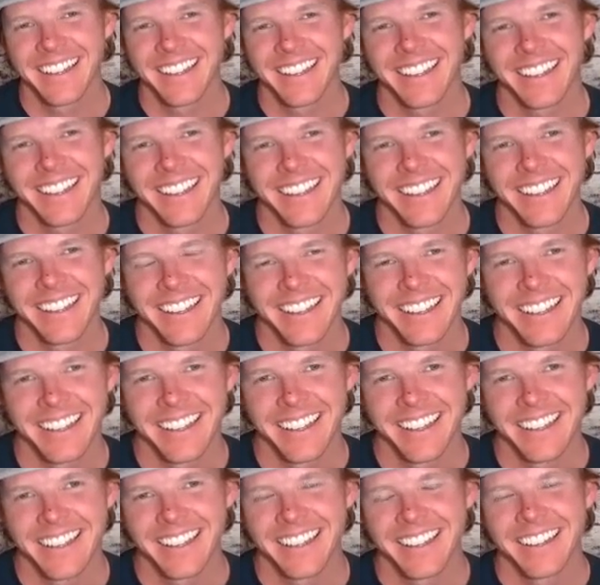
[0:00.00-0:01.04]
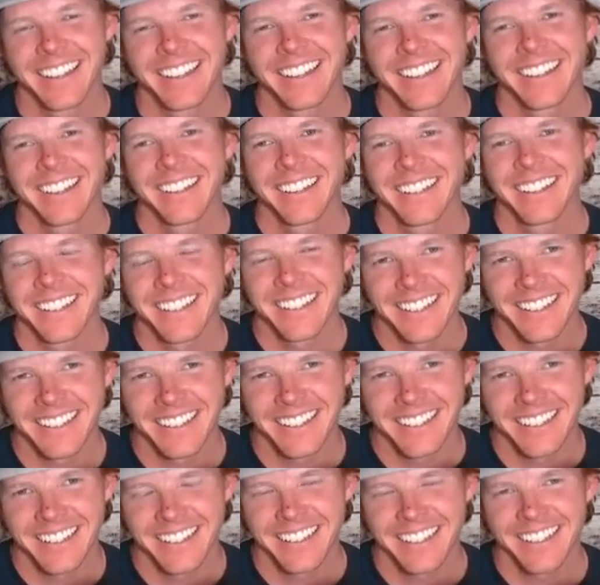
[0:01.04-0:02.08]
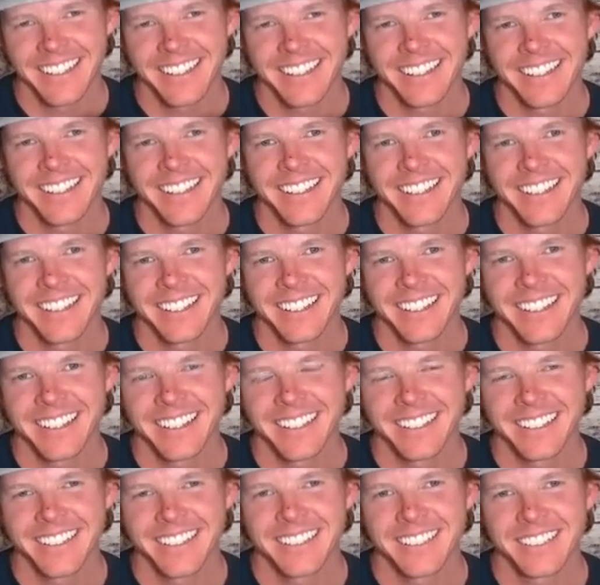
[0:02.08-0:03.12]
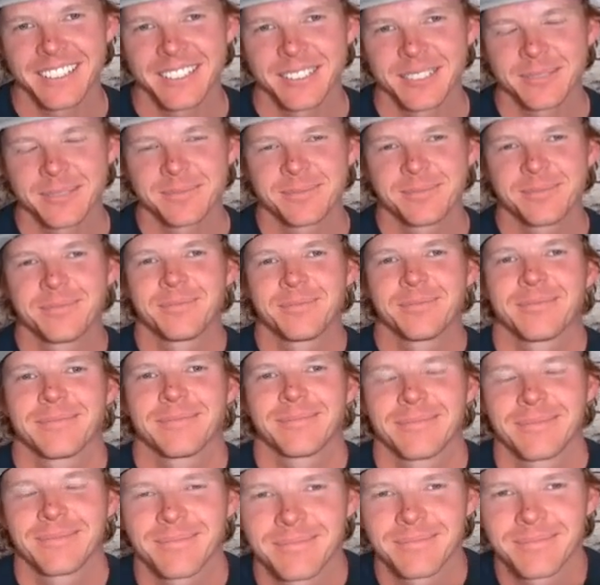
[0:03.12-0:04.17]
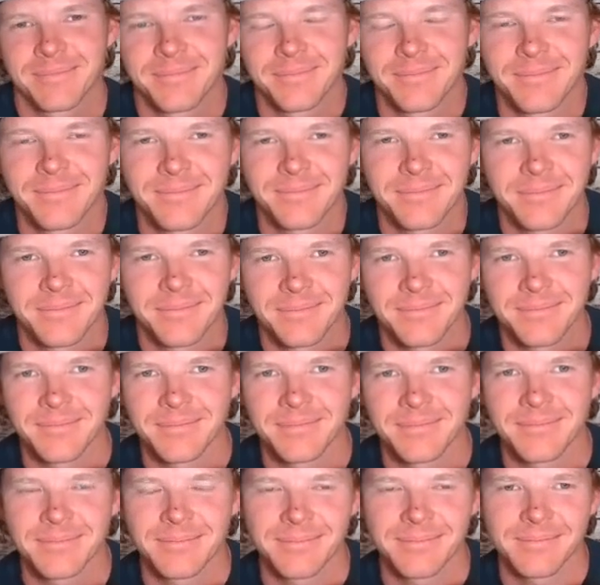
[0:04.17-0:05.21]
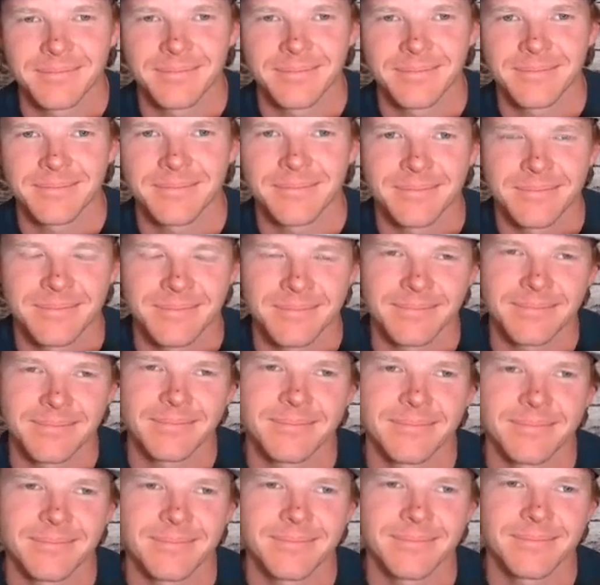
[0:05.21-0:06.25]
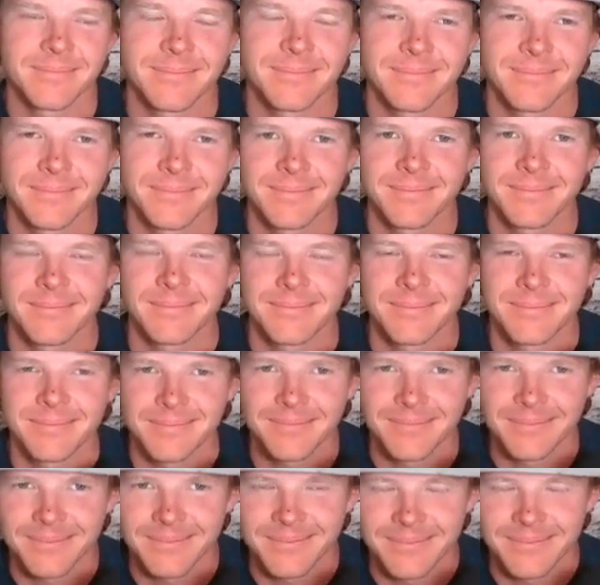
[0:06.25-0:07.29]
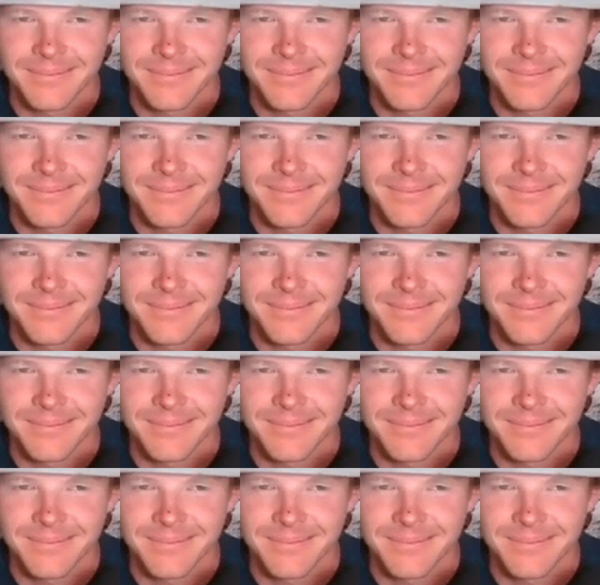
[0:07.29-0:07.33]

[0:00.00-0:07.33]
[no speech]